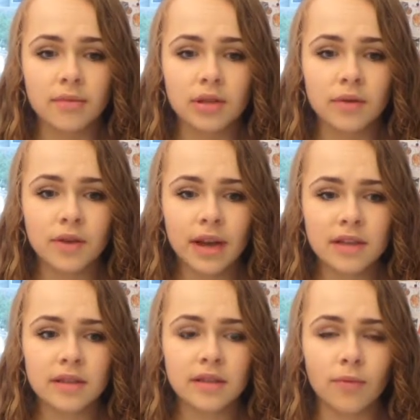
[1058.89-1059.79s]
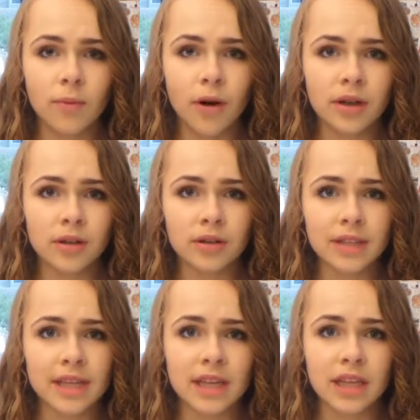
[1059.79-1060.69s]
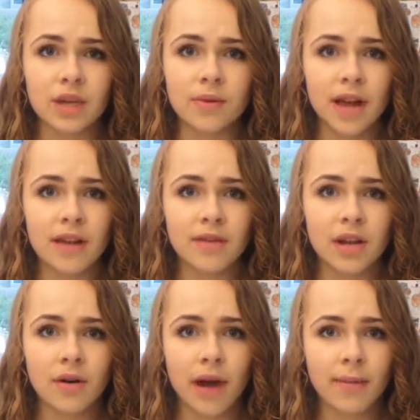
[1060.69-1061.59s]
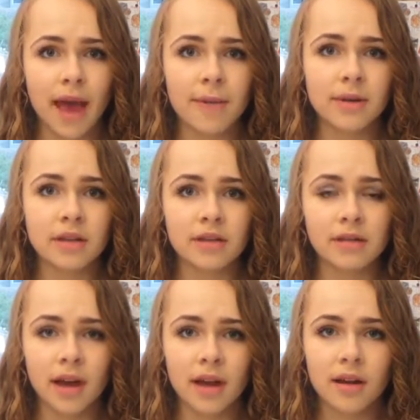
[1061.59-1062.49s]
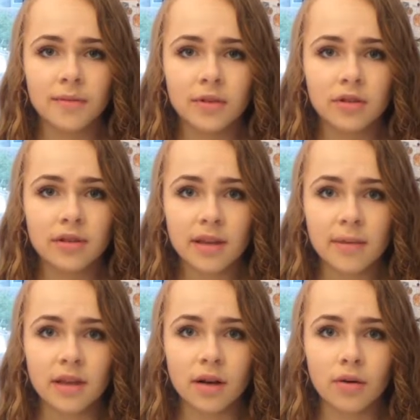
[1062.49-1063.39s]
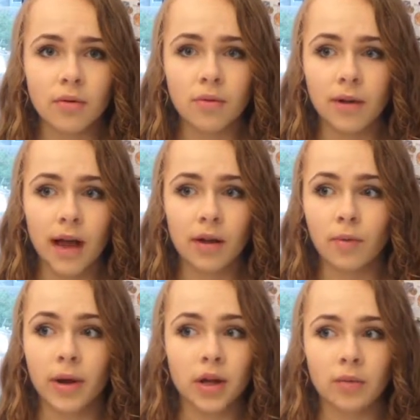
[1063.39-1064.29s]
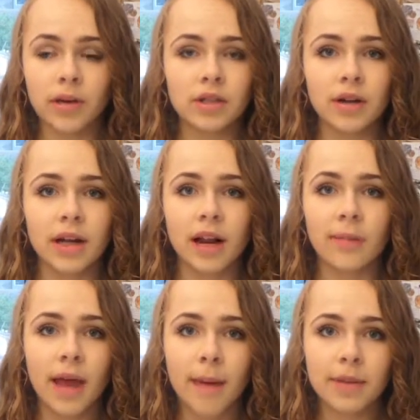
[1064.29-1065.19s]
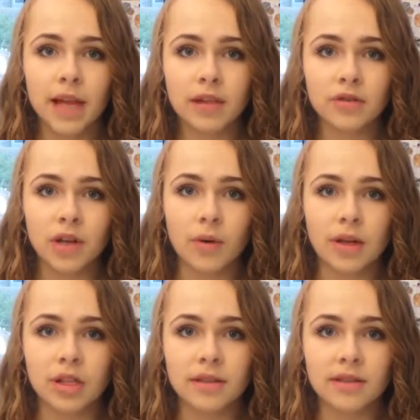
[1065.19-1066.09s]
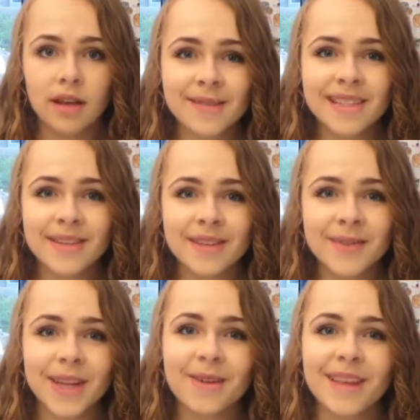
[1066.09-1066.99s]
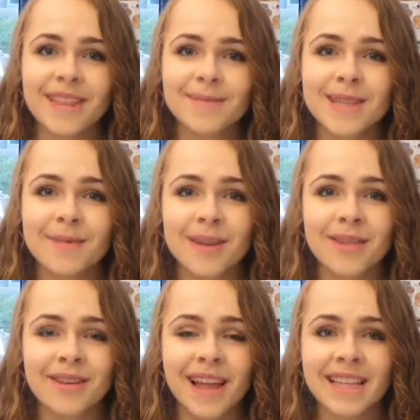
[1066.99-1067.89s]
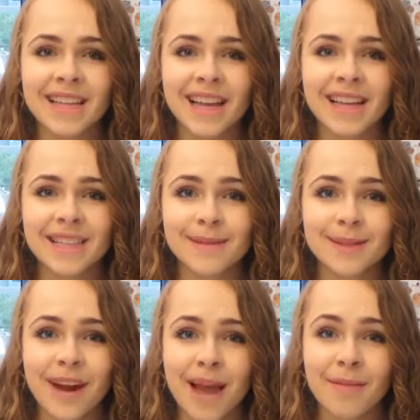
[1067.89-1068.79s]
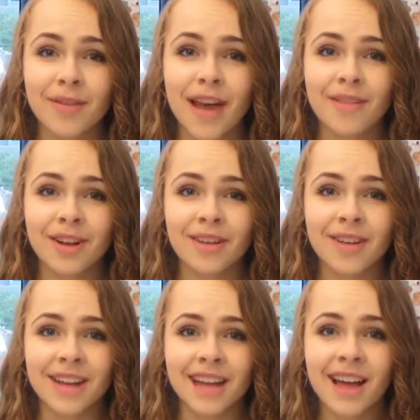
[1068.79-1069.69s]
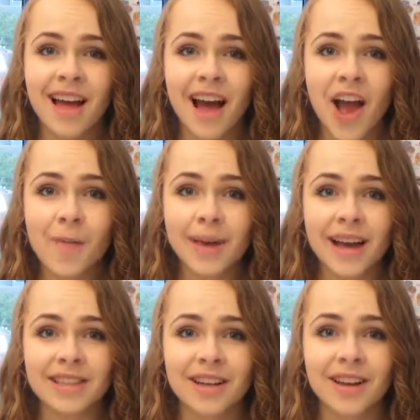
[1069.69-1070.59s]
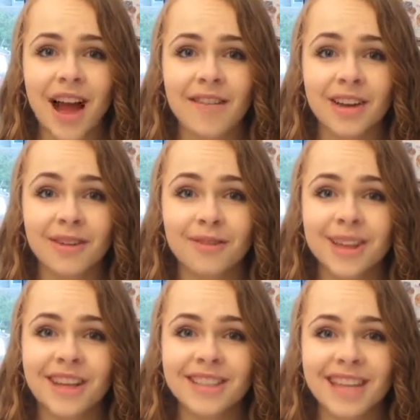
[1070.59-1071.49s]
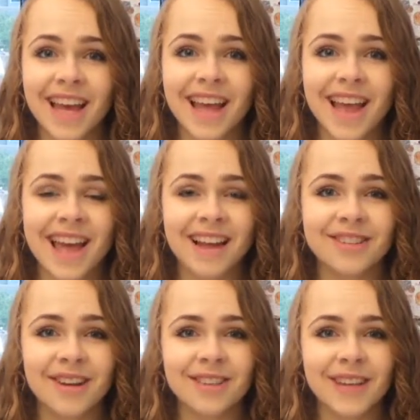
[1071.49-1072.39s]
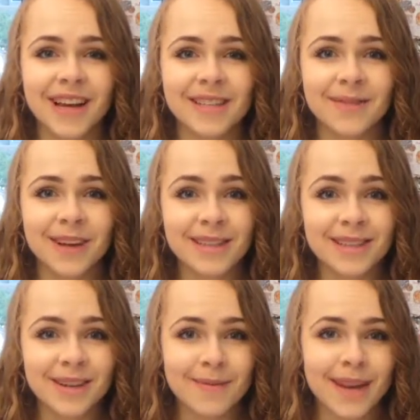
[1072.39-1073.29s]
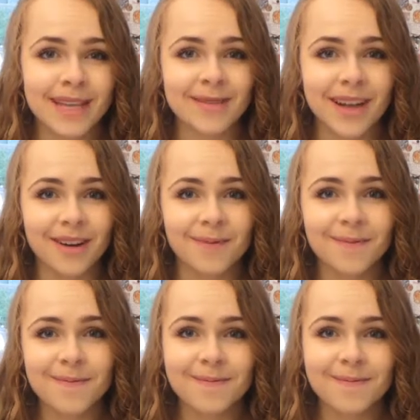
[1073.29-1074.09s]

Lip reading: So if you guys want or need a Q&A video, I'd be happy to do that. Just let me know kind of what you're wondering and I'll be happy to answer any questions. Please give this video a thumbs up if you liked it and subscribe if you haven't already. I hope you guys are having a really good day and I'll talk to you guys very soon in my next video.